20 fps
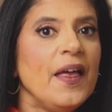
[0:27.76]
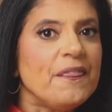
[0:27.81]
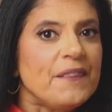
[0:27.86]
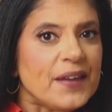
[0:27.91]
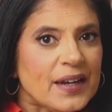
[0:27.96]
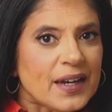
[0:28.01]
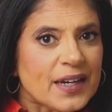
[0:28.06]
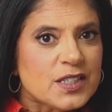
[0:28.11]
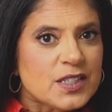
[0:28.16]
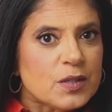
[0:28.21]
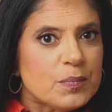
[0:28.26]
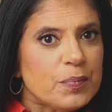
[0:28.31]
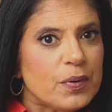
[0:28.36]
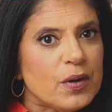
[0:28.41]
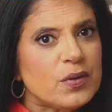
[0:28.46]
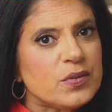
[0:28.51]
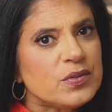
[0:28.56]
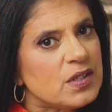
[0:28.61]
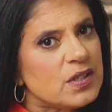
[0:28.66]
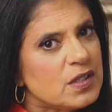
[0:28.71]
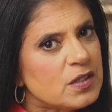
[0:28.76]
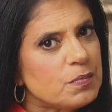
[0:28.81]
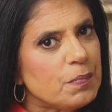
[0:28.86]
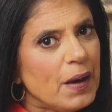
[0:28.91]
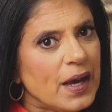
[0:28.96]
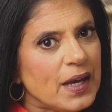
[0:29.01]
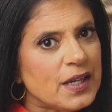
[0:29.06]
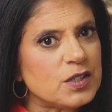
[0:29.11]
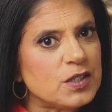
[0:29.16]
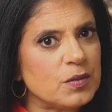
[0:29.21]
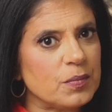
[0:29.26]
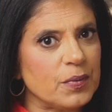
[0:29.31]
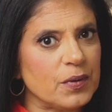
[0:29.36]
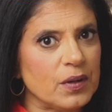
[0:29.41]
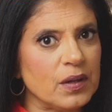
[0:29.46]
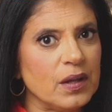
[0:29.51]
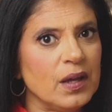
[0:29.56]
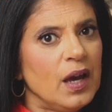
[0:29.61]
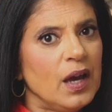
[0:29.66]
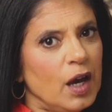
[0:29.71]
then I suppose it is
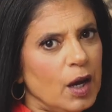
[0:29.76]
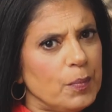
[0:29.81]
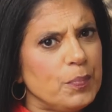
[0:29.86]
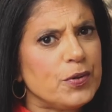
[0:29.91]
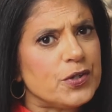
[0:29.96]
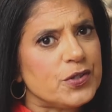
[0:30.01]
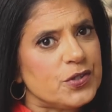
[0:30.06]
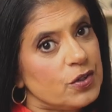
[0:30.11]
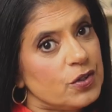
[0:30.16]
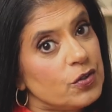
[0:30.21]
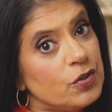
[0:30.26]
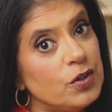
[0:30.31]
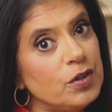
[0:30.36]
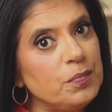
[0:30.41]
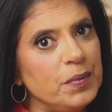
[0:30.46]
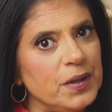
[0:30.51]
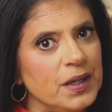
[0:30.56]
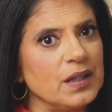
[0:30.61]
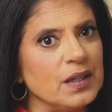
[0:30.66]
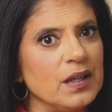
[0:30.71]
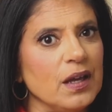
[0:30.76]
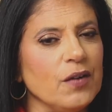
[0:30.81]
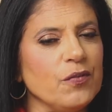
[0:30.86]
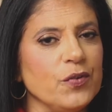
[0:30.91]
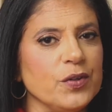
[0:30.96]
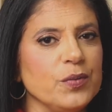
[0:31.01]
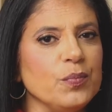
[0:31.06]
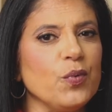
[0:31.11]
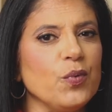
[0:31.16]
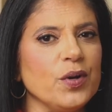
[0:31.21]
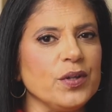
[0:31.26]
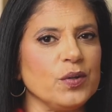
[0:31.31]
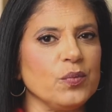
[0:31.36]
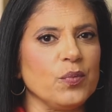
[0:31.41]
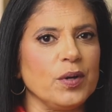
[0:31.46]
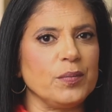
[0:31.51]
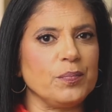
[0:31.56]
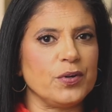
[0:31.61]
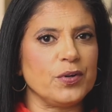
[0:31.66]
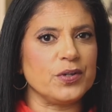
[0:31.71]
possible a person could be in love with more than
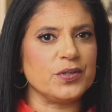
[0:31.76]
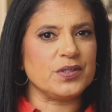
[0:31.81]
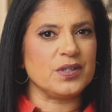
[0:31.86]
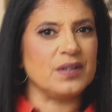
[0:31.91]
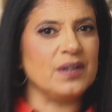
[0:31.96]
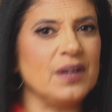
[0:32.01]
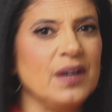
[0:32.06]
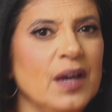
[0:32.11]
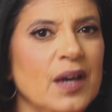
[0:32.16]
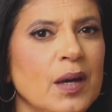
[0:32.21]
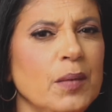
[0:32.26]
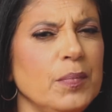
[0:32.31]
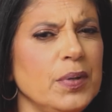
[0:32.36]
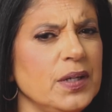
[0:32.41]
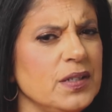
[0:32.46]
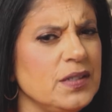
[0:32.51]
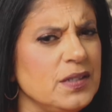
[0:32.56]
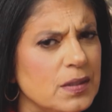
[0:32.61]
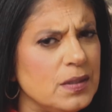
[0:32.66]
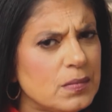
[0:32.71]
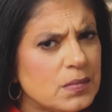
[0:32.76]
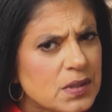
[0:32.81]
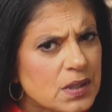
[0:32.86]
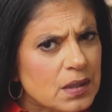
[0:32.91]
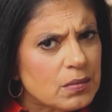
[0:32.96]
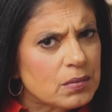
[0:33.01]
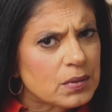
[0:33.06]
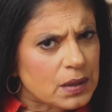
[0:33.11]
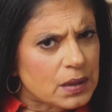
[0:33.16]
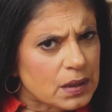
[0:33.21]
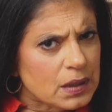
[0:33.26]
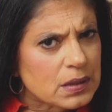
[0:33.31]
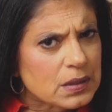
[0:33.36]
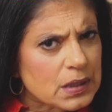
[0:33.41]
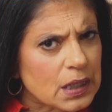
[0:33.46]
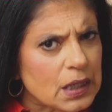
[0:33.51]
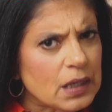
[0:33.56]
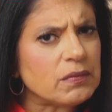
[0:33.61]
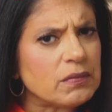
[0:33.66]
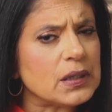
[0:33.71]
one person, but it seems they would need
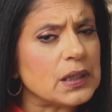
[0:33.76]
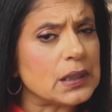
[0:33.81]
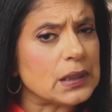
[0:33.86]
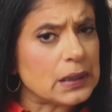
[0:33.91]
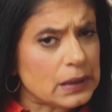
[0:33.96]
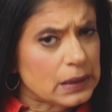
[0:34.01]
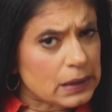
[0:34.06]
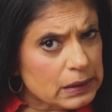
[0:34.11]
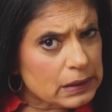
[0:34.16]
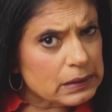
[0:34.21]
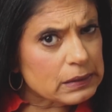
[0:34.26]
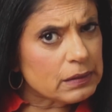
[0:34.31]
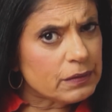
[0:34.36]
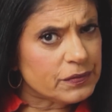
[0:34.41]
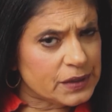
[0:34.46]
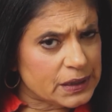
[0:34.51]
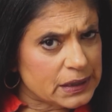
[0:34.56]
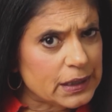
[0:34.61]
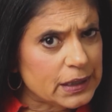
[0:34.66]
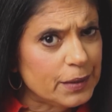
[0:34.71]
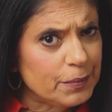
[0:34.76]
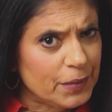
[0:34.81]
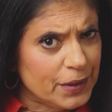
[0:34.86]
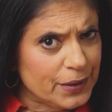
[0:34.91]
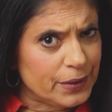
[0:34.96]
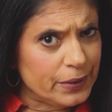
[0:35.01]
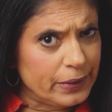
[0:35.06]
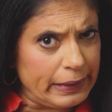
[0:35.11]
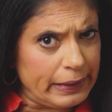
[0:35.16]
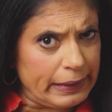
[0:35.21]
to have a lot of time on their